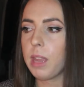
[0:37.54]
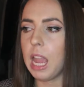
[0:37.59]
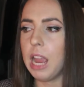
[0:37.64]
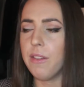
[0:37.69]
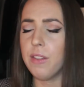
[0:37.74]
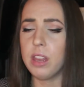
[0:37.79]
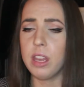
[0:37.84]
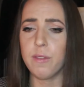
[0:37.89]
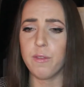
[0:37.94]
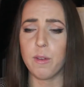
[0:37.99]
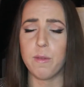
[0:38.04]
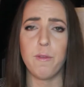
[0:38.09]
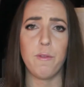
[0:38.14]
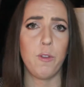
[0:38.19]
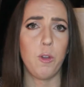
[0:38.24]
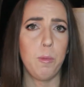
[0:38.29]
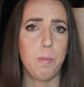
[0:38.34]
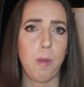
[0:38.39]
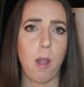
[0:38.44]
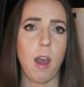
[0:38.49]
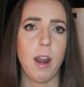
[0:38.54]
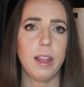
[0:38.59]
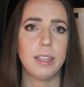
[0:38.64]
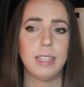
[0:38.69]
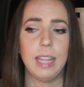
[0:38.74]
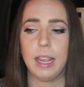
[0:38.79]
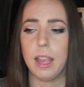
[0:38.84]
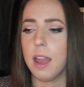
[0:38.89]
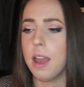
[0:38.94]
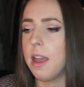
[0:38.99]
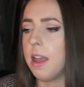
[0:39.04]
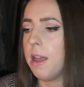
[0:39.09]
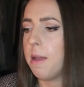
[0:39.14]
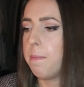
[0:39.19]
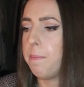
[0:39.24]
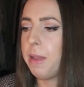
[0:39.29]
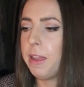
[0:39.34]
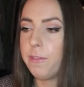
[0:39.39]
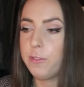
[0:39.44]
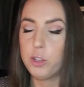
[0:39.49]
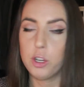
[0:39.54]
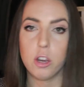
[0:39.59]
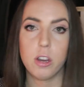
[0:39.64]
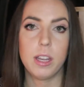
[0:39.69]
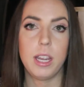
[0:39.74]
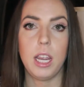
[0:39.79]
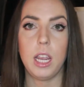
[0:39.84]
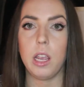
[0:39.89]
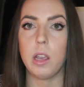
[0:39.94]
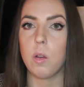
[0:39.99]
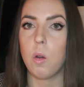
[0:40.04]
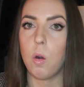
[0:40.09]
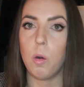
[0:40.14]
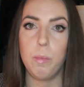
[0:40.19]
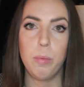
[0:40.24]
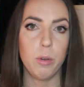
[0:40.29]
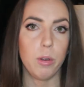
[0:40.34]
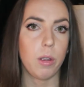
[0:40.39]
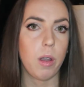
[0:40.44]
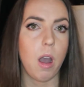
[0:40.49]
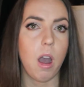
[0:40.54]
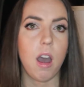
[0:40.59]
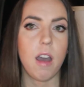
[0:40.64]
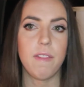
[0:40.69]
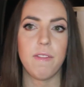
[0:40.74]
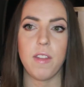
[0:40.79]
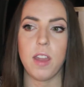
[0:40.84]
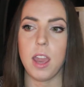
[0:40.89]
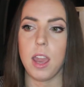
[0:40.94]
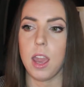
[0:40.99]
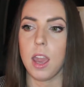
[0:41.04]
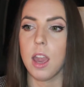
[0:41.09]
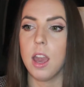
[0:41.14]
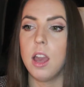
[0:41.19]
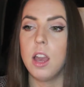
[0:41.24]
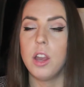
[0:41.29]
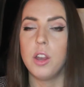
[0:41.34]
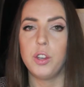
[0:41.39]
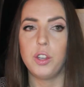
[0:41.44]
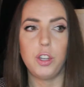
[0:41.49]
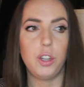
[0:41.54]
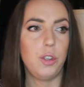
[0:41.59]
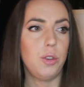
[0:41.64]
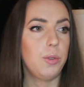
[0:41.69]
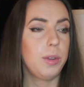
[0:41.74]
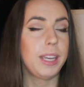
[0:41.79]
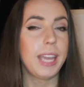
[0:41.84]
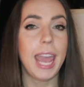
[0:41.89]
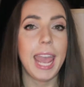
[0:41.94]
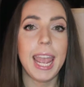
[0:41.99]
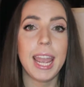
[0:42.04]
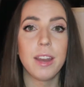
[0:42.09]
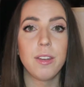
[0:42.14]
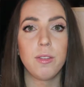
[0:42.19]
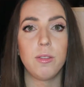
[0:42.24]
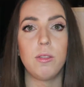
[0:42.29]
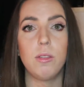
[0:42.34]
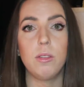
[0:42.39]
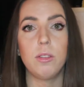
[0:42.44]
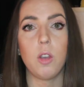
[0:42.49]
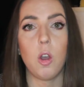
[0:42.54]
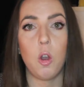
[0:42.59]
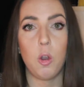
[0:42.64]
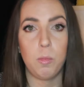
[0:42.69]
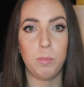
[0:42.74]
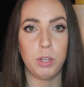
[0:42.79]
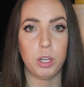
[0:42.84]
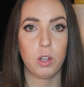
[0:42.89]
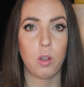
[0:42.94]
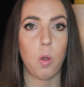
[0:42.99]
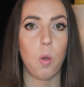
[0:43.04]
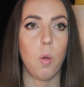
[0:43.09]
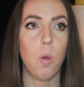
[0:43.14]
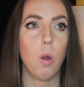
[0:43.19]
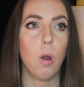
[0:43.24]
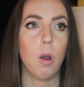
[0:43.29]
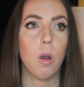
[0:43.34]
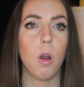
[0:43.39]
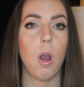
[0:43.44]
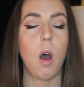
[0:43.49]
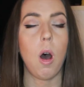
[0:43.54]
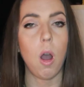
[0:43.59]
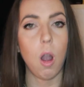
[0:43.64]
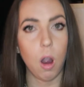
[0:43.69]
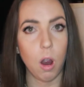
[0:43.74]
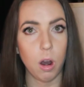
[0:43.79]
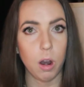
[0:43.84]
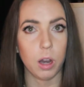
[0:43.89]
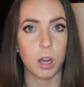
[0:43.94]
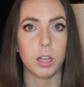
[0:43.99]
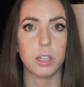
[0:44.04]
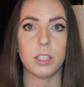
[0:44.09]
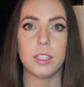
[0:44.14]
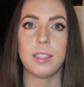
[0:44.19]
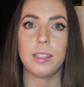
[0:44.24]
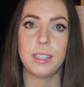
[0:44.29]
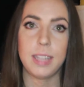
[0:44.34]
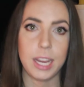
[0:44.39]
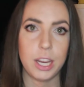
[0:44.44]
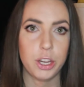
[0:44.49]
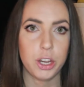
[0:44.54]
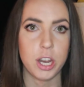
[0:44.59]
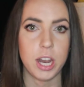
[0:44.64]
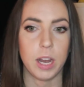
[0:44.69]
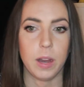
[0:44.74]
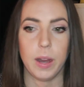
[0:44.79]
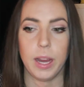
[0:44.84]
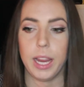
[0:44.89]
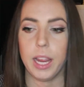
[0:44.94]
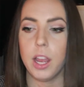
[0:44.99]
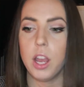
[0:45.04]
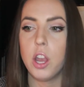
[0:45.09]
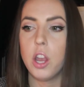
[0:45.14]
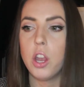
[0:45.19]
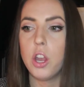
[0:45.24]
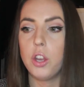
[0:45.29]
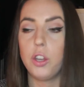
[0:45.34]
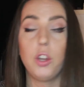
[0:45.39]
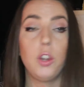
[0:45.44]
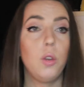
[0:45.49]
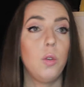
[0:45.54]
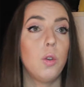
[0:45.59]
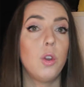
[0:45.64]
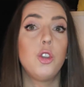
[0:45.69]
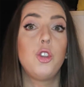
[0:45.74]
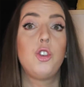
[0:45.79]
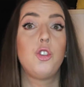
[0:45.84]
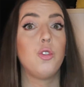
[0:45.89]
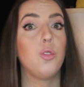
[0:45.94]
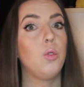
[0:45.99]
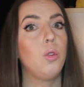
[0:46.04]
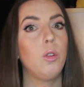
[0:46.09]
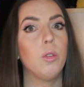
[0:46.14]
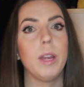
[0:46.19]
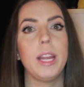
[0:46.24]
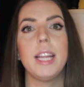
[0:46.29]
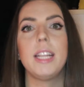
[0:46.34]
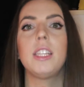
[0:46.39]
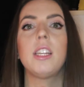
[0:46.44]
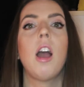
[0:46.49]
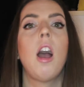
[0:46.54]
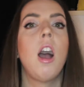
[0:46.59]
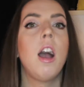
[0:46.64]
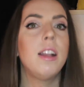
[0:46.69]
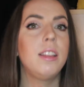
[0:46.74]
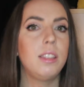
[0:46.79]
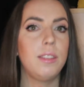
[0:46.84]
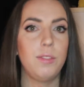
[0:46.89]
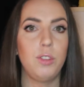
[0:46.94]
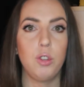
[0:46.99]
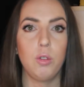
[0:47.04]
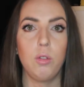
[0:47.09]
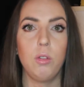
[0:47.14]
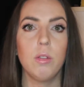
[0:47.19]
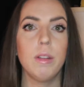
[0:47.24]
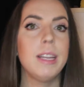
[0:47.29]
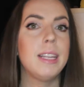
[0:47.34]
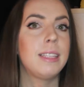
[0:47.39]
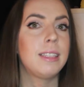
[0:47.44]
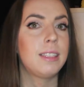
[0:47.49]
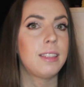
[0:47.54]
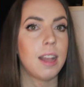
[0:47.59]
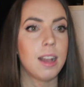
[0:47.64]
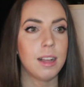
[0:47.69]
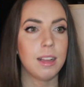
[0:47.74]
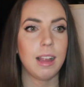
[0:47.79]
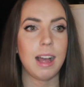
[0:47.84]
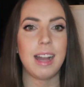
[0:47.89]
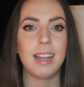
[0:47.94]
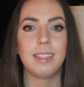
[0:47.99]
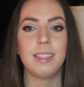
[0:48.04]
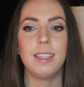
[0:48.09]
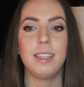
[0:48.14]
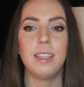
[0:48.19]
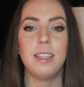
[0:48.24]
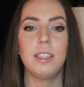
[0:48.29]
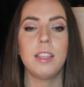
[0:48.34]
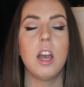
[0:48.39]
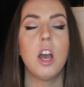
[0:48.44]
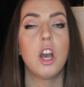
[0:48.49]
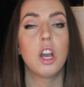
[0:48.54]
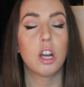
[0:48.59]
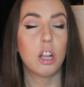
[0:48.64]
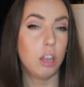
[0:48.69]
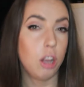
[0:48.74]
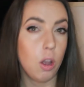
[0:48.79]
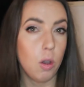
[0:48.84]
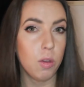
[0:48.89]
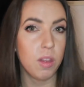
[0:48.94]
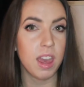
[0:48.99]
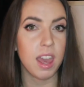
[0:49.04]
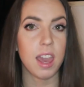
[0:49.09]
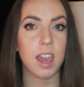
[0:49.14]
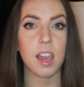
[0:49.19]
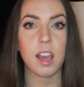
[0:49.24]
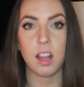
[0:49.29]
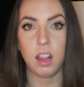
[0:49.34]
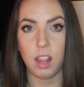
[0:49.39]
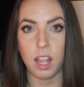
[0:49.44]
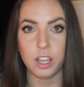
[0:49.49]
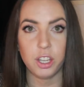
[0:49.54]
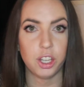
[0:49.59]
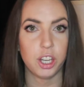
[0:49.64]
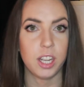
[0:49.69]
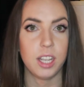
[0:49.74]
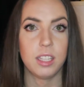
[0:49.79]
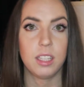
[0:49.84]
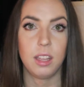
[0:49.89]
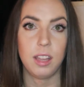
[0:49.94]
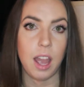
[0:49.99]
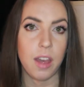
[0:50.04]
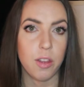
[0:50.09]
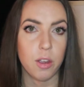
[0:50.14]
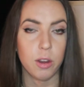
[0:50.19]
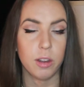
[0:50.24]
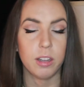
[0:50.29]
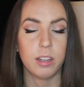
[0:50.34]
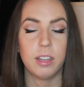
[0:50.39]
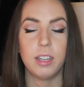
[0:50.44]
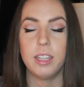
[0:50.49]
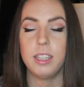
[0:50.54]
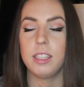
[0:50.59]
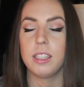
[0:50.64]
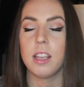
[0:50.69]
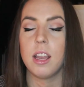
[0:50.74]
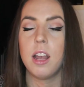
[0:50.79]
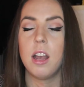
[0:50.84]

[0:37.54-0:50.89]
everything from food products like beef jerky, cold brew coffee, to candles, home decor, art, stationery, to jewelry. Tons of jewelry, sunglasses, clothing, clutches, leather goods.